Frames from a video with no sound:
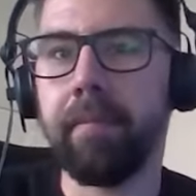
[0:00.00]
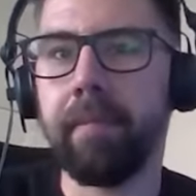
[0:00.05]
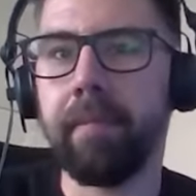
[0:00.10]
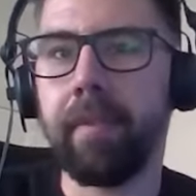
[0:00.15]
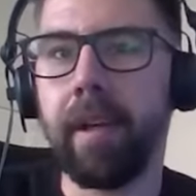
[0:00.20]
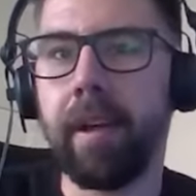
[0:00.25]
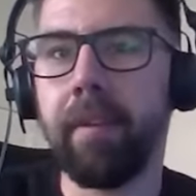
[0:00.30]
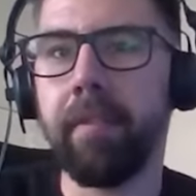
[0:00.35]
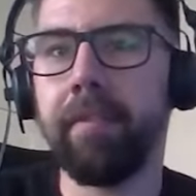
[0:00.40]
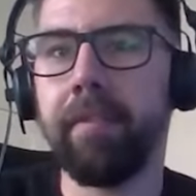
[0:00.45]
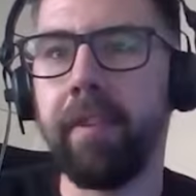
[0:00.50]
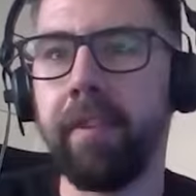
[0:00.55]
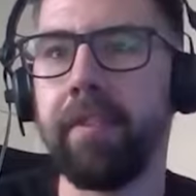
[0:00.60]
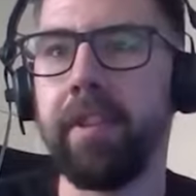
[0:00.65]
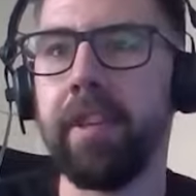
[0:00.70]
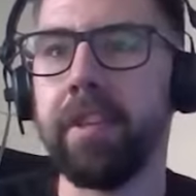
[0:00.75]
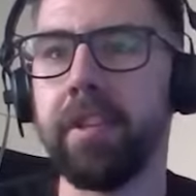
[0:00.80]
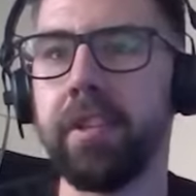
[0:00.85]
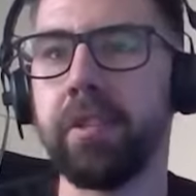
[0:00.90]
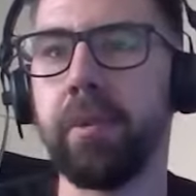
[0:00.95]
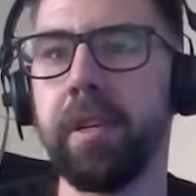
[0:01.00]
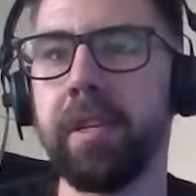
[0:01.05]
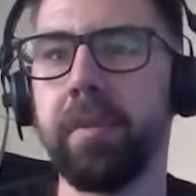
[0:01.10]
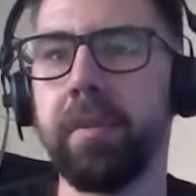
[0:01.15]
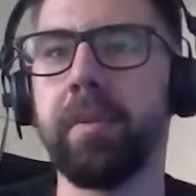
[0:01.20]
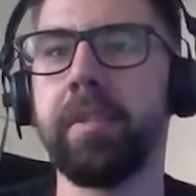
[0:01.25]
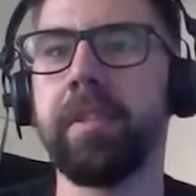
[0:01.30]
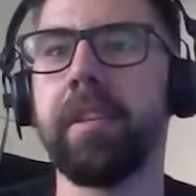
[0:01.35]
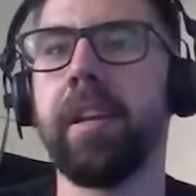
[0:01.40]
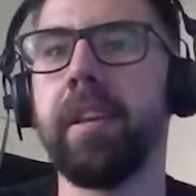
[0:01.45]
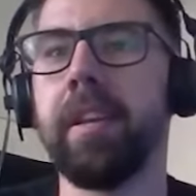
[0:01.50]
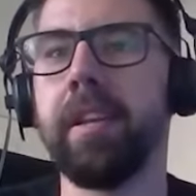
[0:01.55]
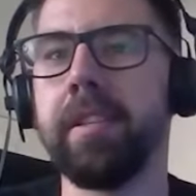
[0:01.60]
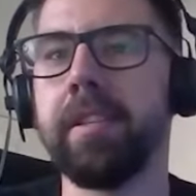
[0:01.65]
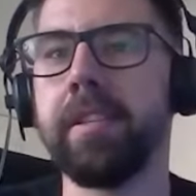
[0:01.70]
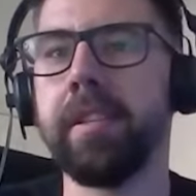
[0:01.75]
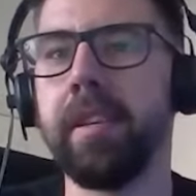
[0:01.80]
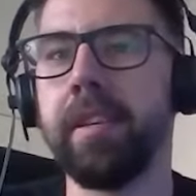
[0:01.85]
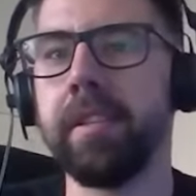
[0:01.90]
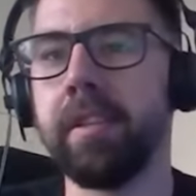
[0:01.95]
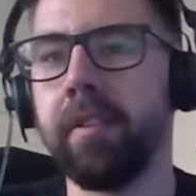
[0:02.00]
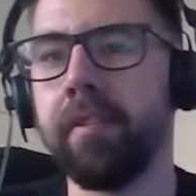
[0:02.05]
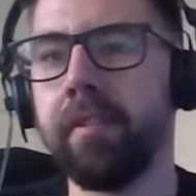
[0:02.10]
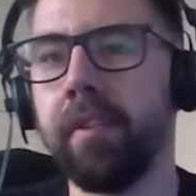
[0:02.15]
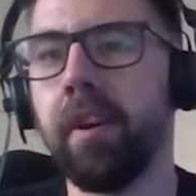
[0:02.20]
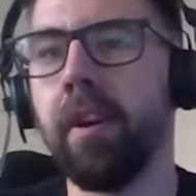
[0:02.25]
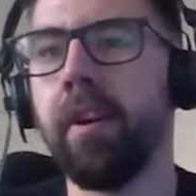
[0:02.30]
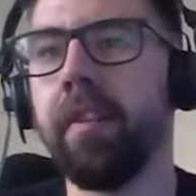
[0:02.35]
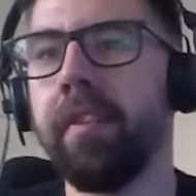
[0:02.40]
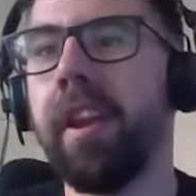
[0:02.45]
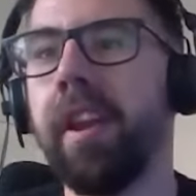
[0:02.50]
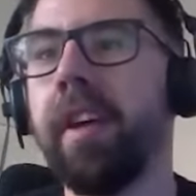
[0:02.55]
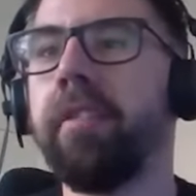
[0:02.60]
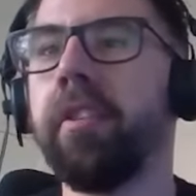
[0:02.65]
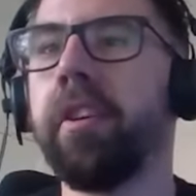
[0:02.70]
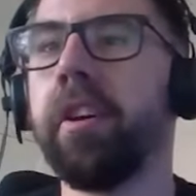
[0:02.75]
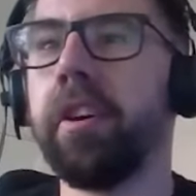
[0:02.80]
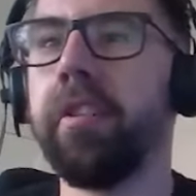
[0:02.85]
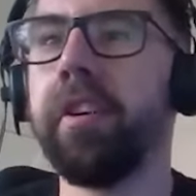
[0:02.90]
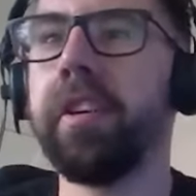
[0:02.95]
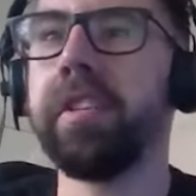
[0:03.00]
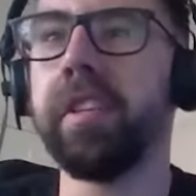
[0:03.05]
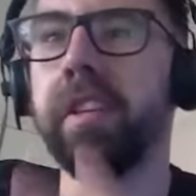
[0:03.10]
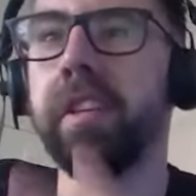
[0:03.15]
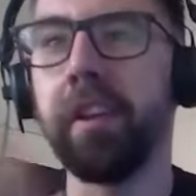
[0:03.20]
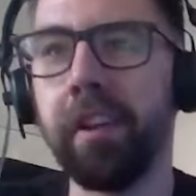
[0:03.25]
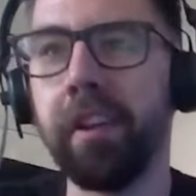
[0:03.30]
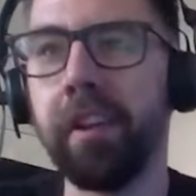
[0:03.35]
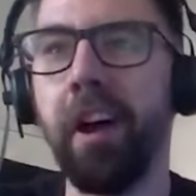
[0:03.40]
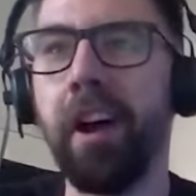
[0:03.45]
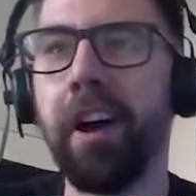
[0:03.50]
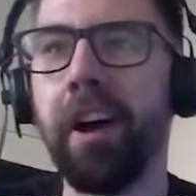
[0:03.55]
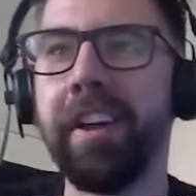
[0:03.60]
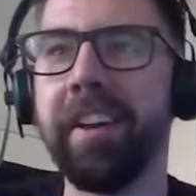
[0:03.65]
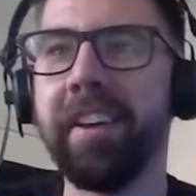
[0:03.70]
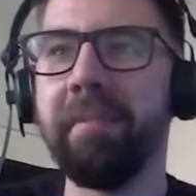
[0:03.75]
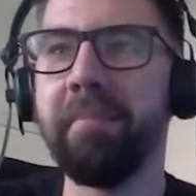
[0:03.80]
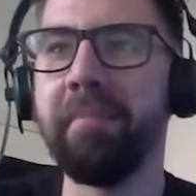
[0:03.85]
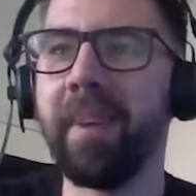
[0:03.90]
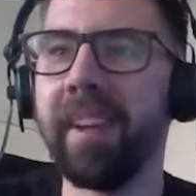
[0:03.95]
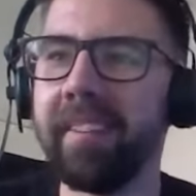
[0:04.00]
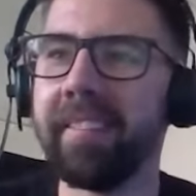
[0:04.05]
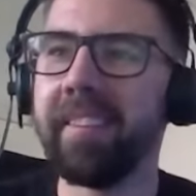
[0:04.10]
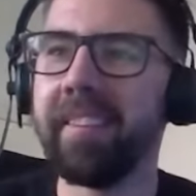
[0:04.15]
that fifteen to twenty percent is is of, of an ever increasing higher number,